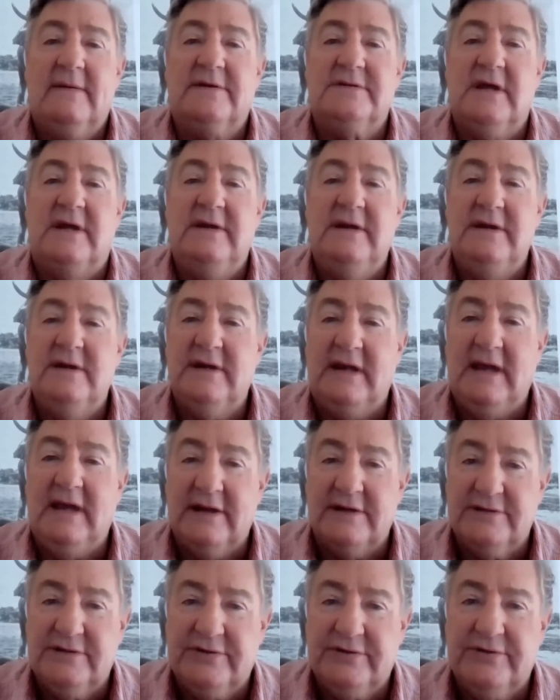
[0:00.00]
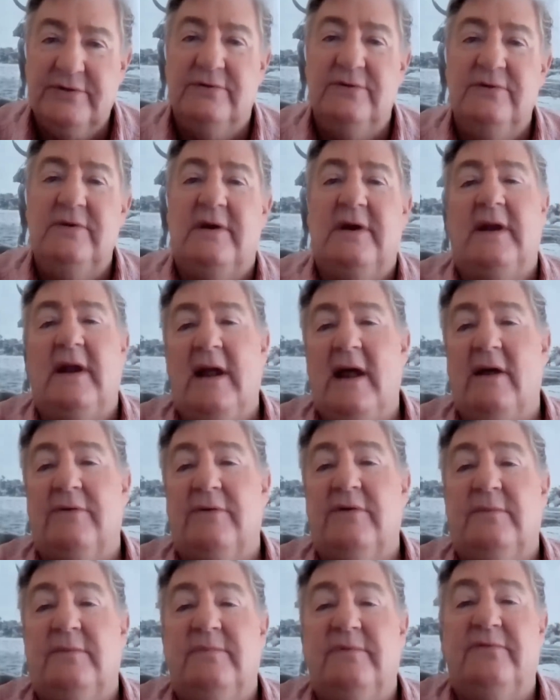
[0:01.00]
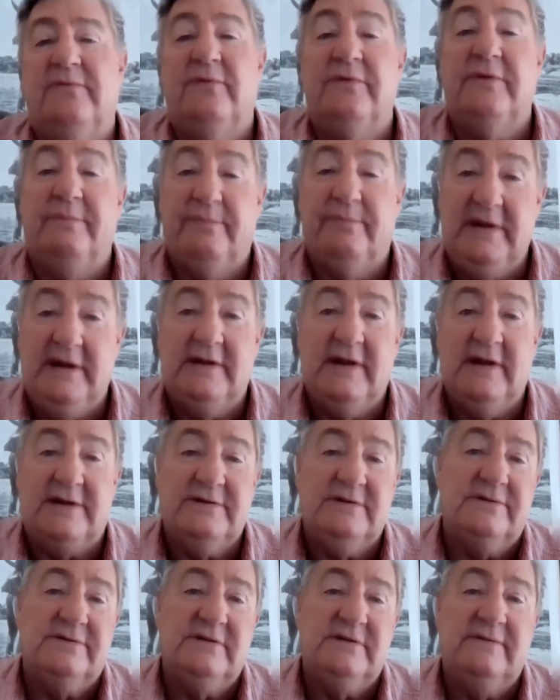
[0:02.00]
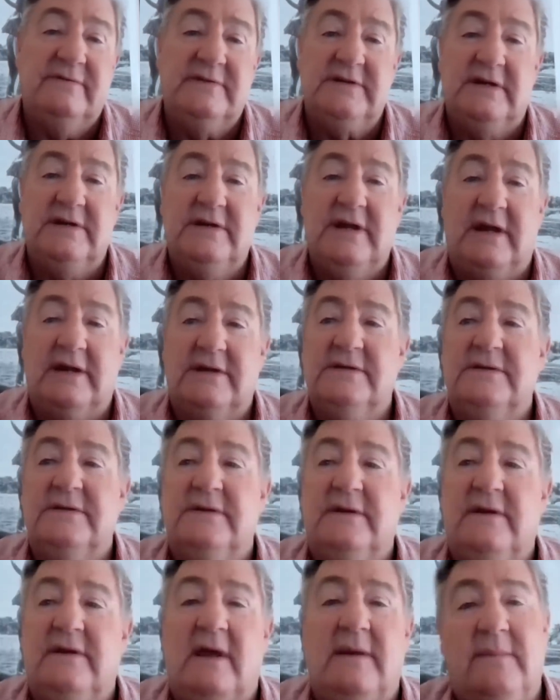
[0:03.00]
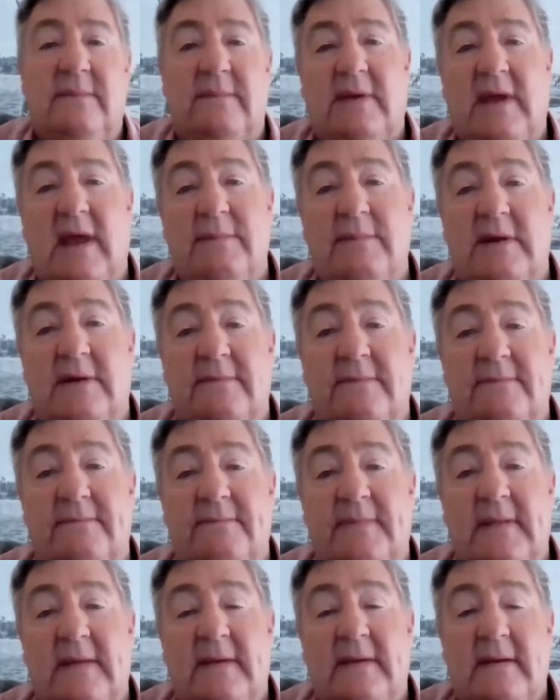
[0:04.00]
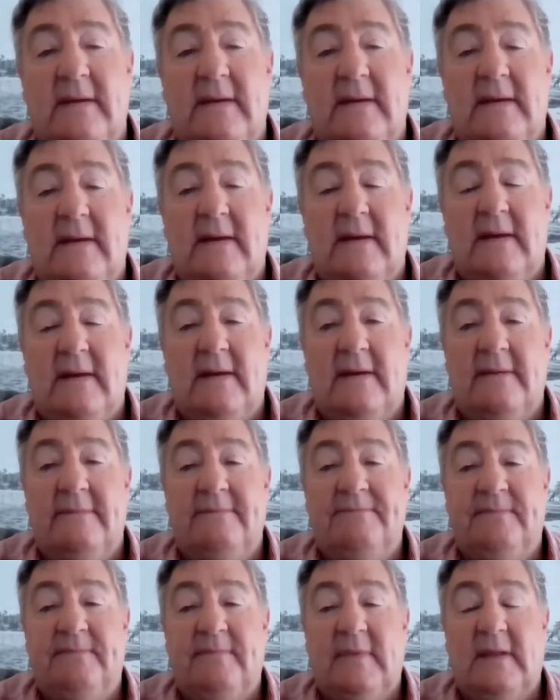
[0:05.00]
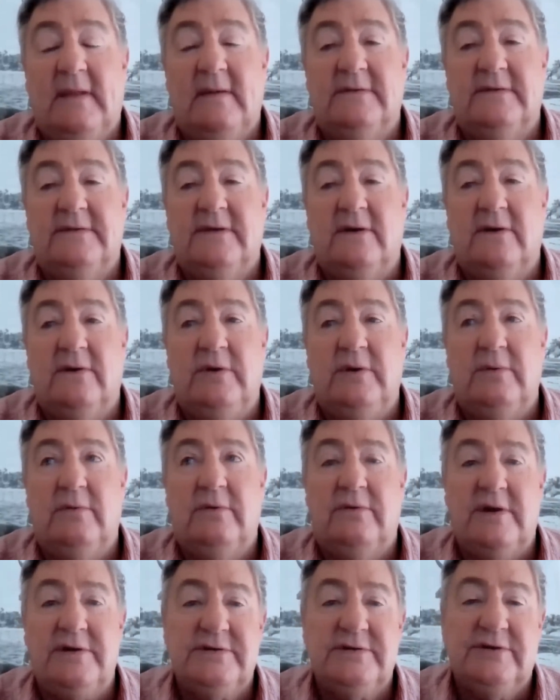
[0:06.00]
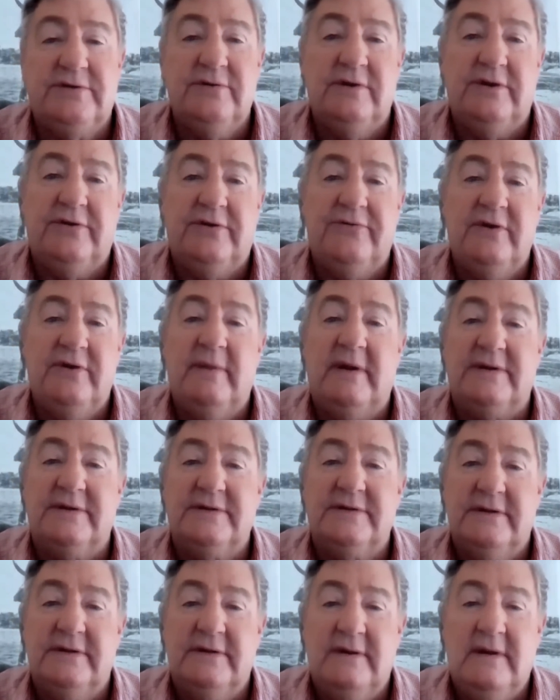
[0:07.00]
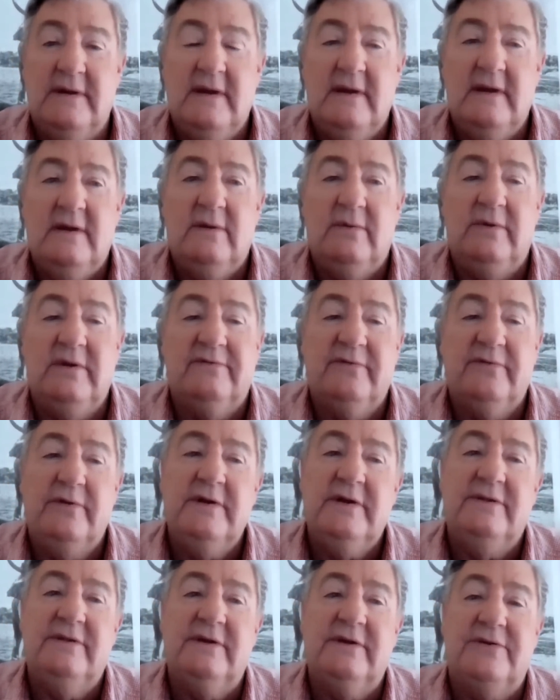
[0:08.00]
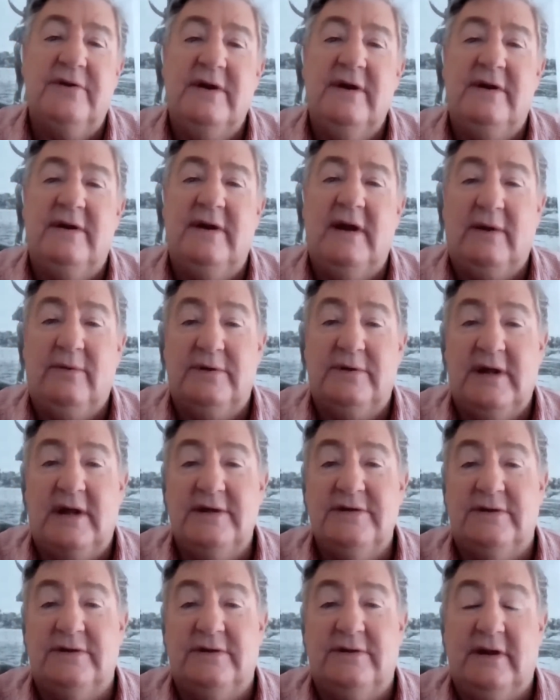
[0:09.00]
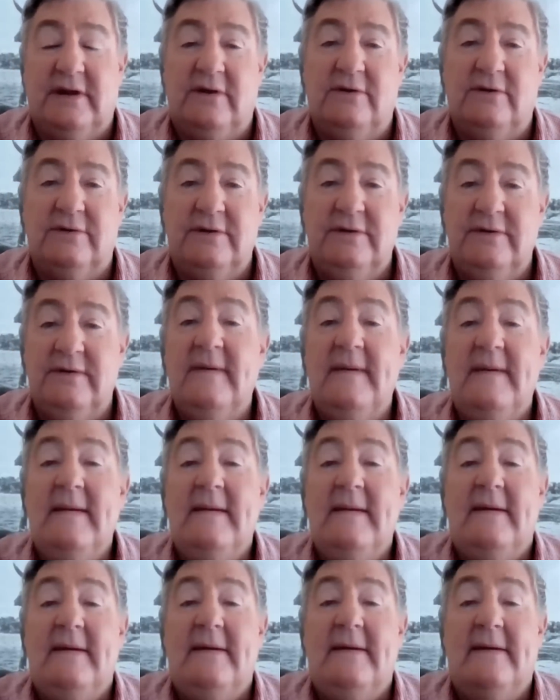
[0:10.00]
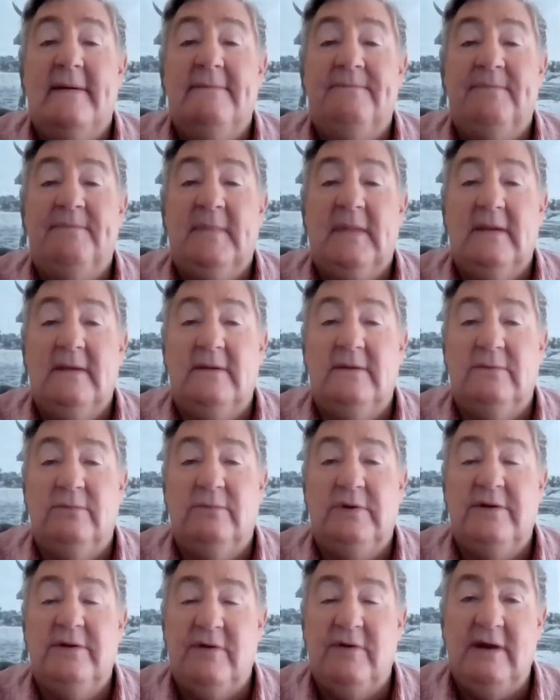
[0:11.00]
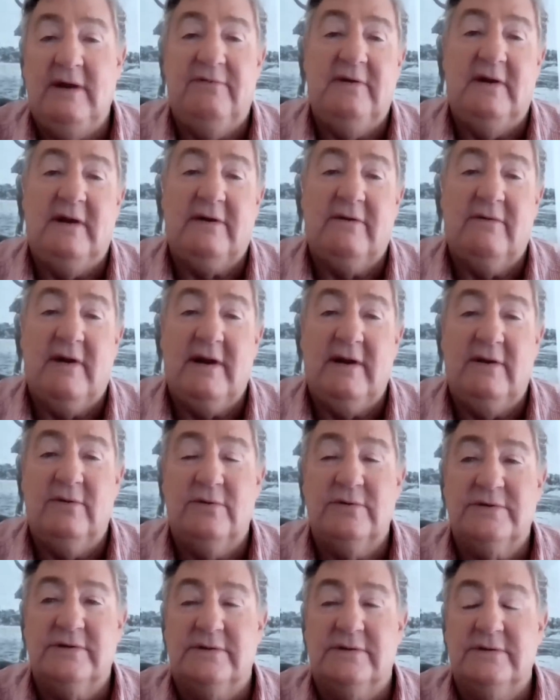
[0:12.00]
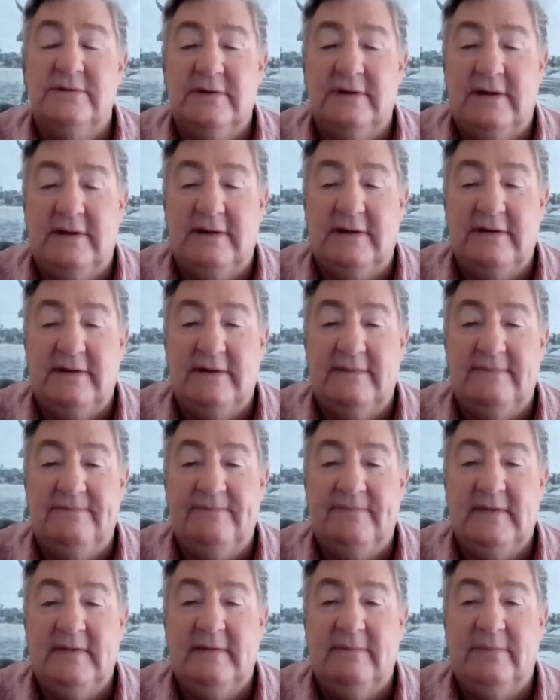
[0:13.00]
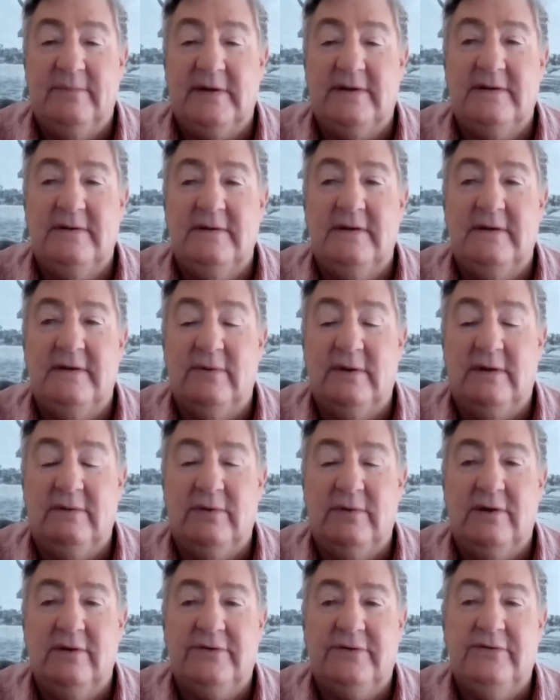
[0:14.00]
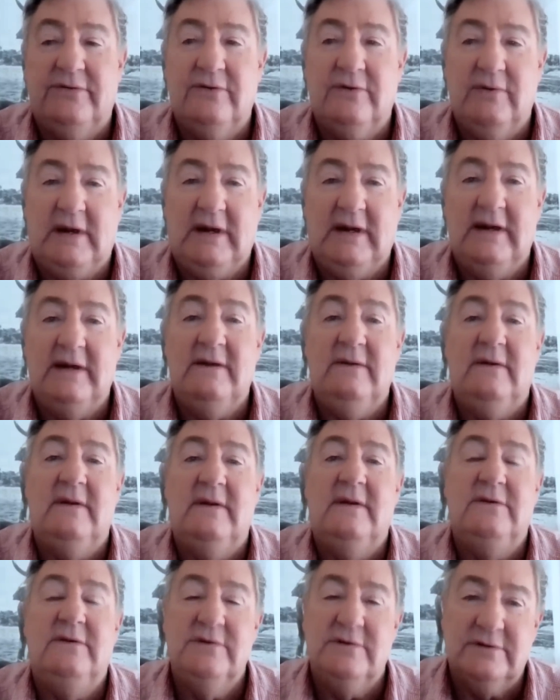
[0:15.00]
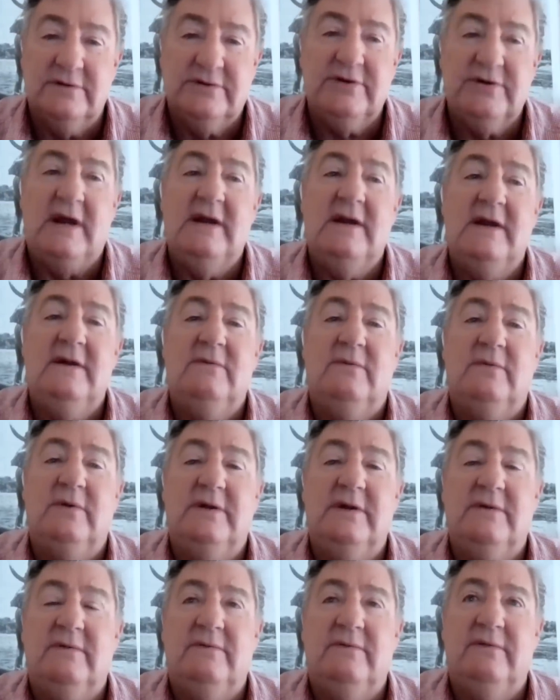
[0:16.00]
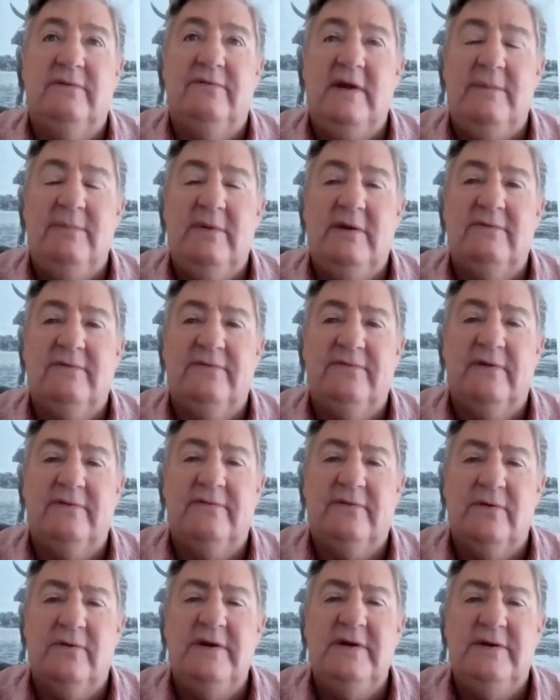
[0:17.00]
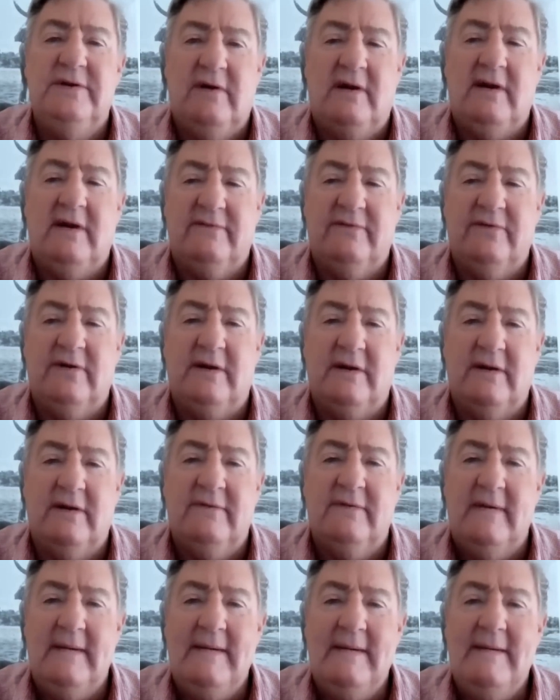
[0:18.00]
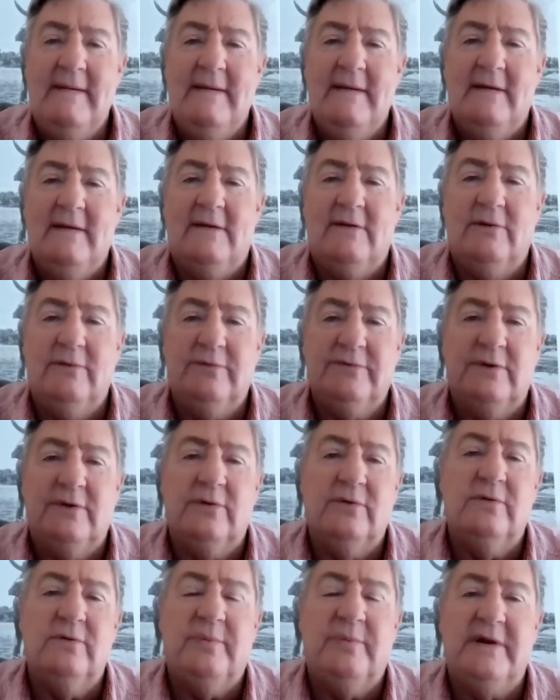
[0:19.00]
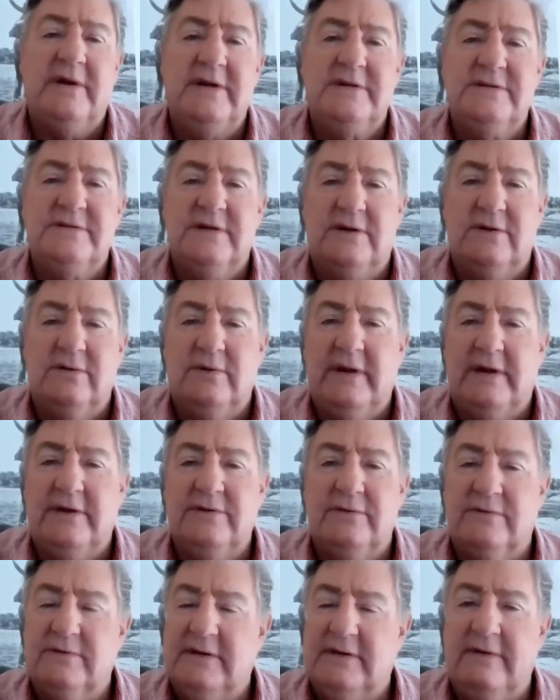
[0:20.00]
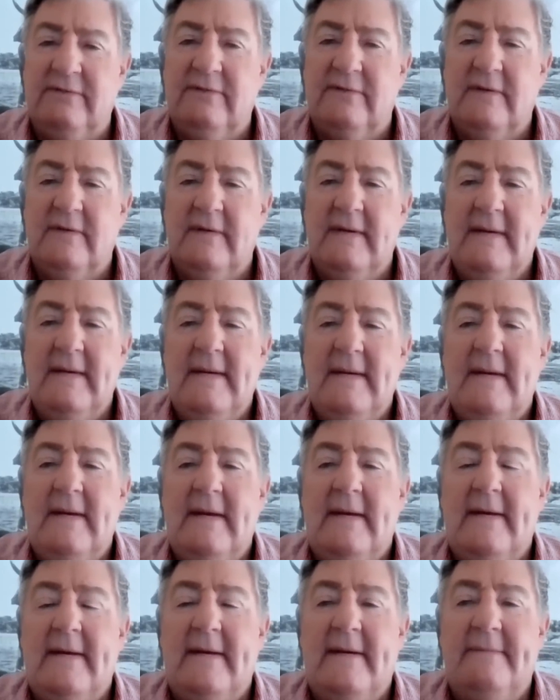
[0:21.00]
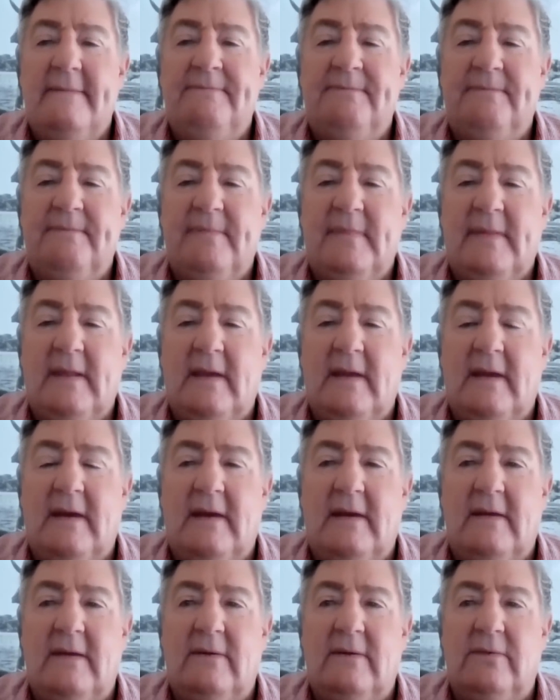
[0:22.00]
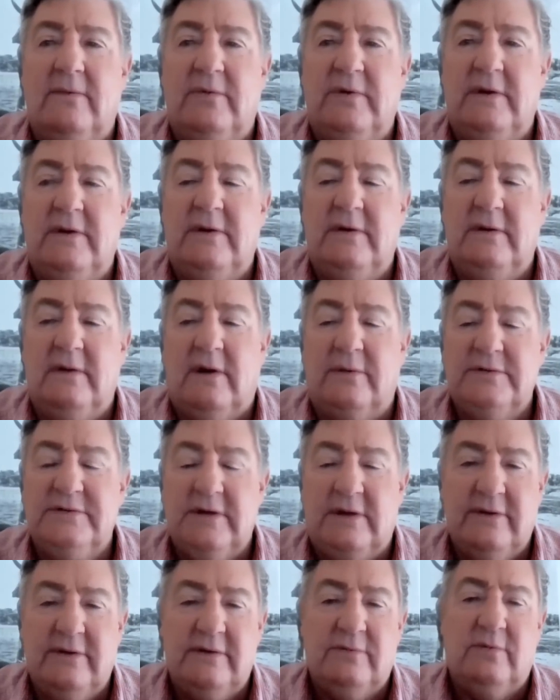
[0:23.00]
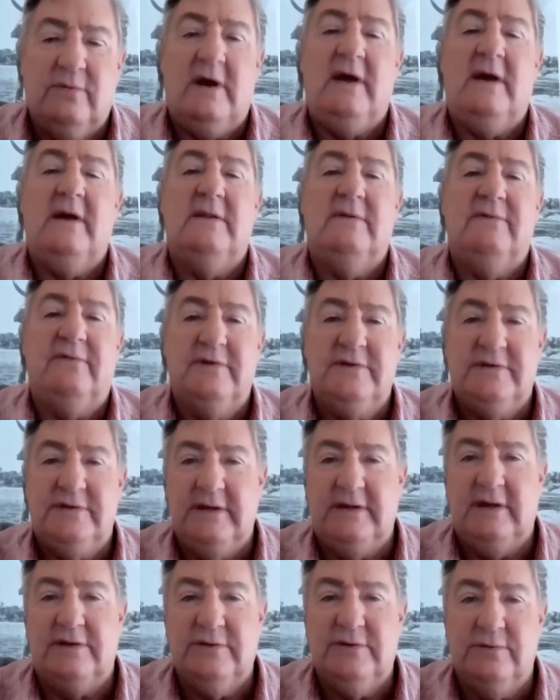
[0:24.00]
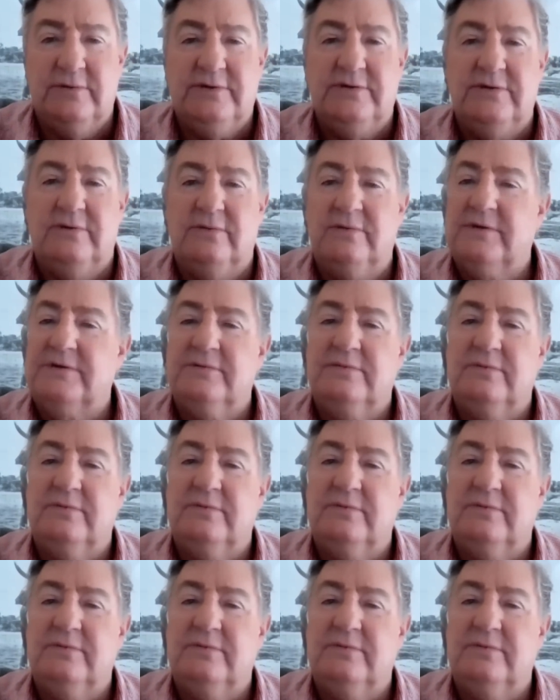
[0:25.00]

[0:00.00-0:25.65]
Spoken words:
because they needed to get us through and out before the big national service intakes came in. So we were rushed through in 3 months. We avoided the dreaded equitation, thank goodness. We didn't really feel like riding horses. But, you know, we got through quickly. Usual training. We did a fair bit of coin training, funny enough, along with the law and police and all that sort of stuff. I also learned why the first thing they taught you